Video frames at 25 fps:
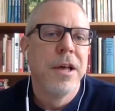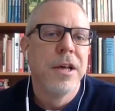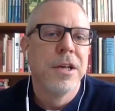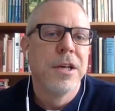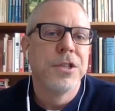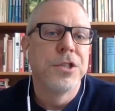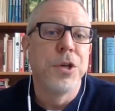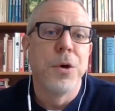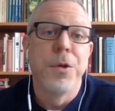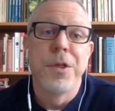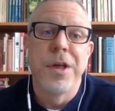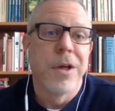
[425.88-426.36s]

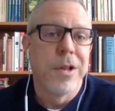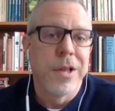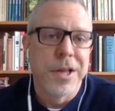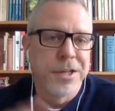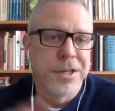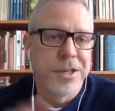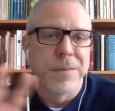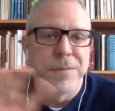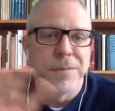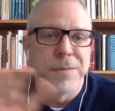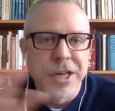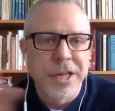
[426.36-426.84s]
So they'll
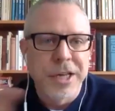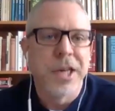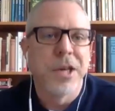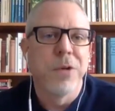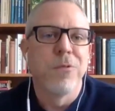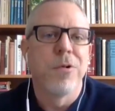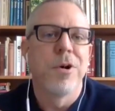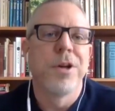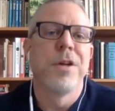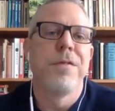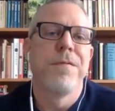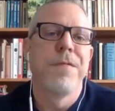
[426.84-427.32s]
end up taking
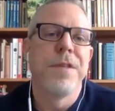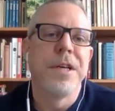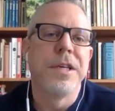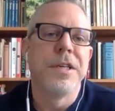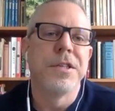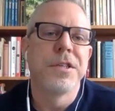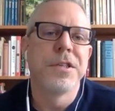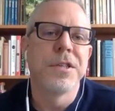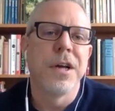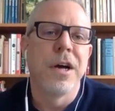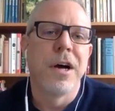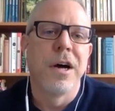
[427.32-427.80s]
one of
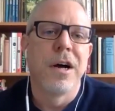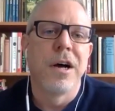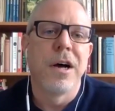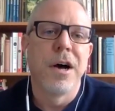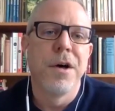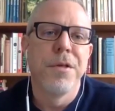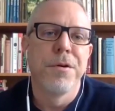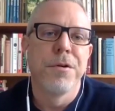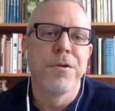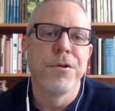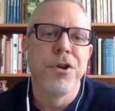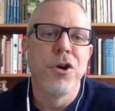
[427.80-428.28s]
these
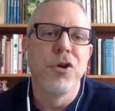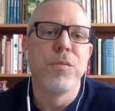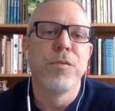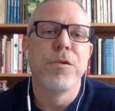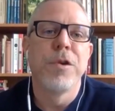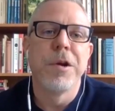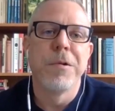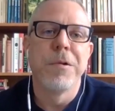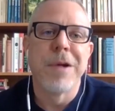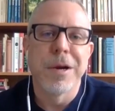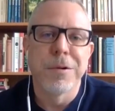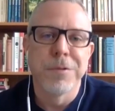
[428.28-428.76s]
other no
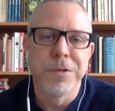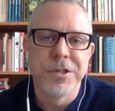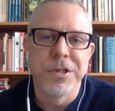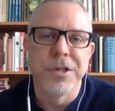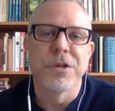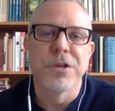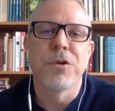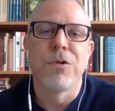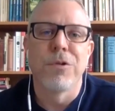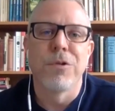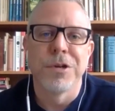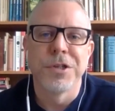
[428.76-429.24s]
prerequisite
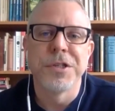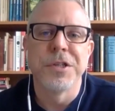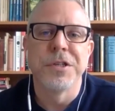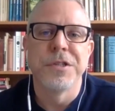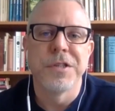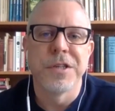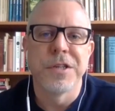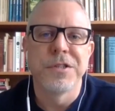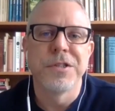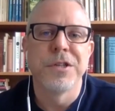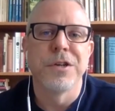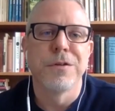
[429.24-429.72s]
courses
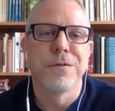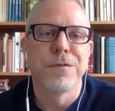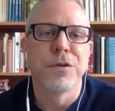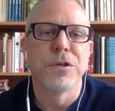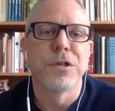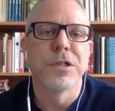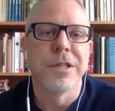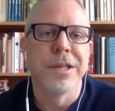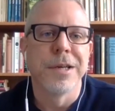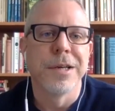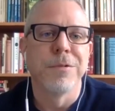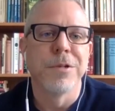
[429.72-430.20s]
as their
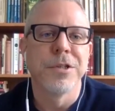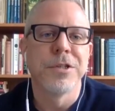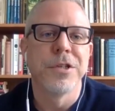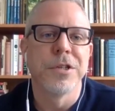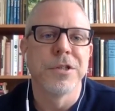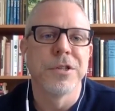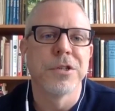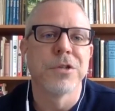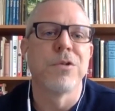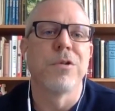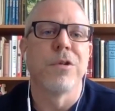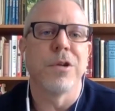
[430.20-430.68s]
first
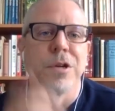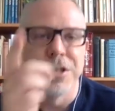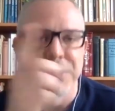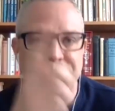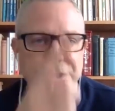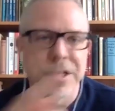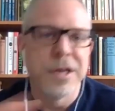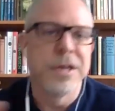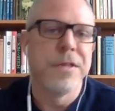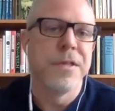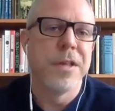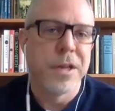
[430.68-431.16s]
linguistics course,
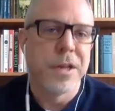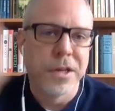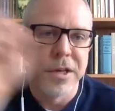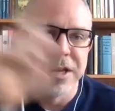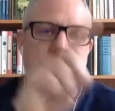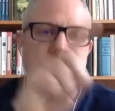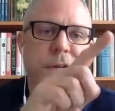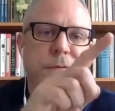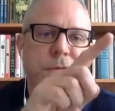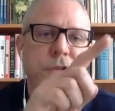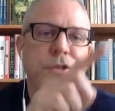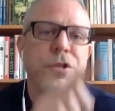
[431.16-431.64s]
and then
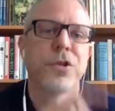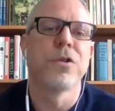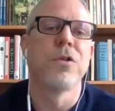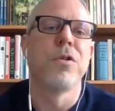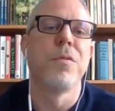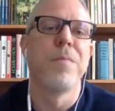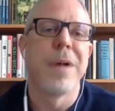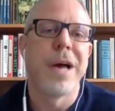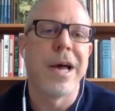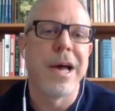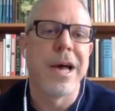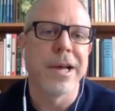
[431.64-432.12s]
kind of circle
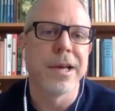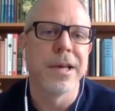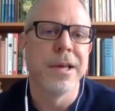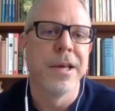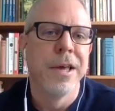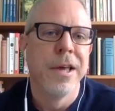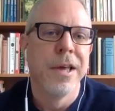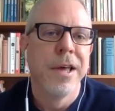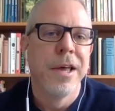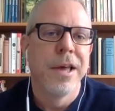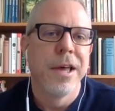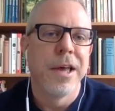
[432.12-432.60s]
back
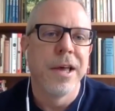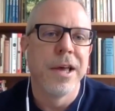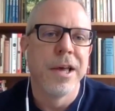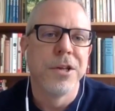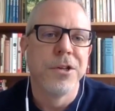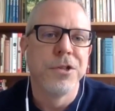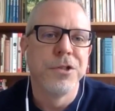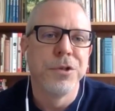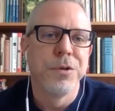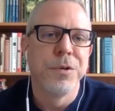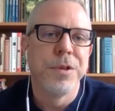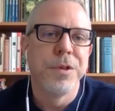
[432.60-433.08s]

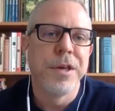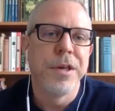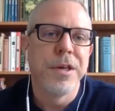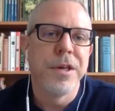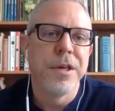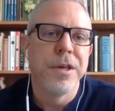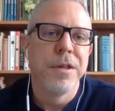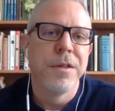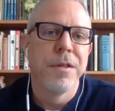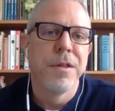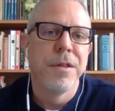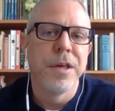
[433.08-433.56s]
and do
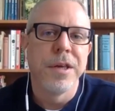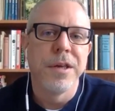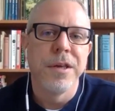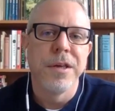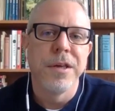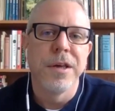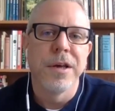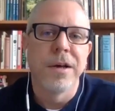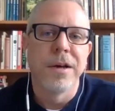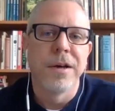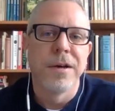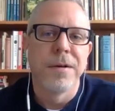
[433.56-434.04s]
the
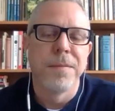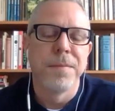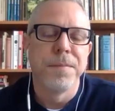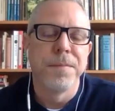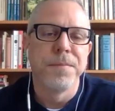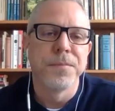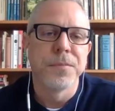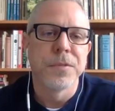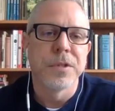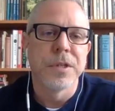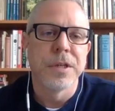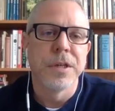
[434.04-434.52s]

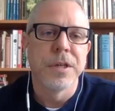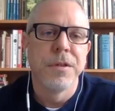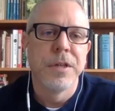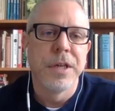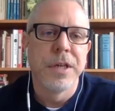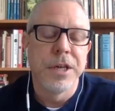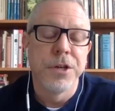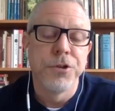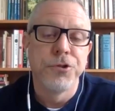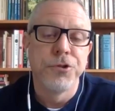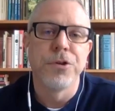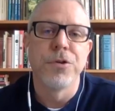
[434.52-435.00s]

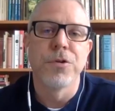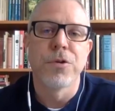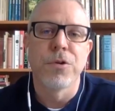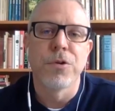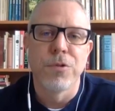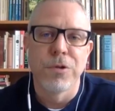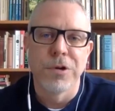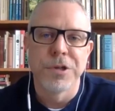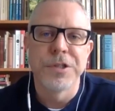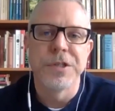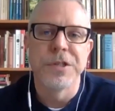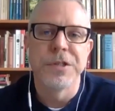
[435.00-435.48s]
intro
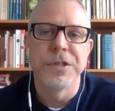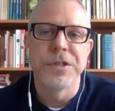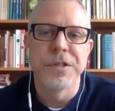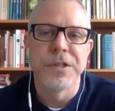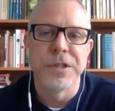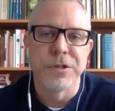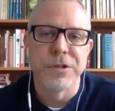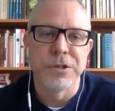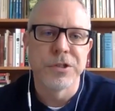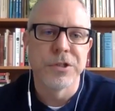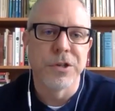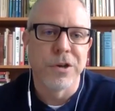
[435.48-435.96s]
courses
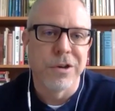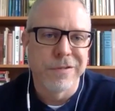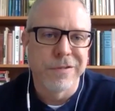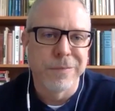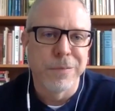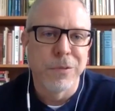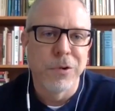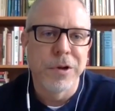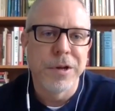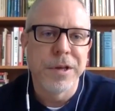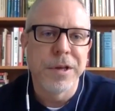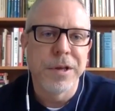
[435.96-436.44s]
their
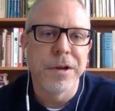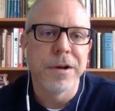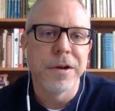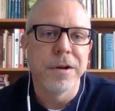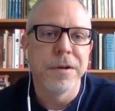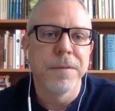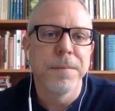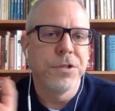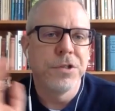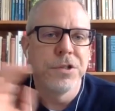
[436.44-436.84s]
sophomore year.